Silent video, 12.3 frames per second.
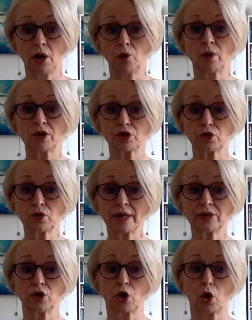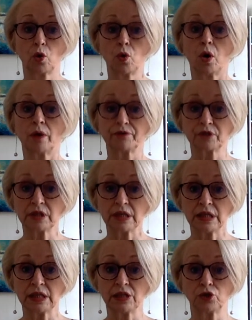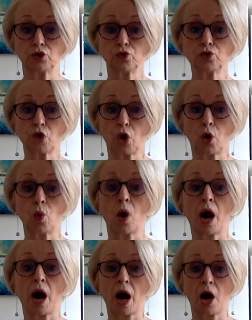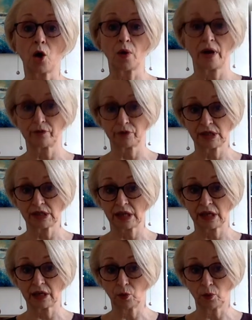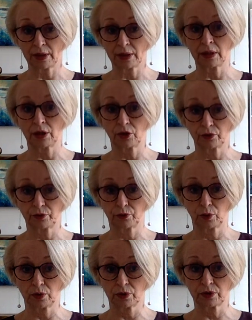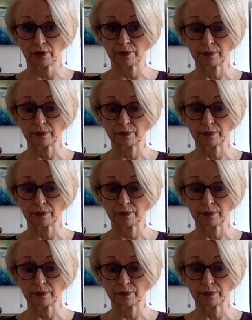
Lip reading: was to let go of the need to know how everything will unfold.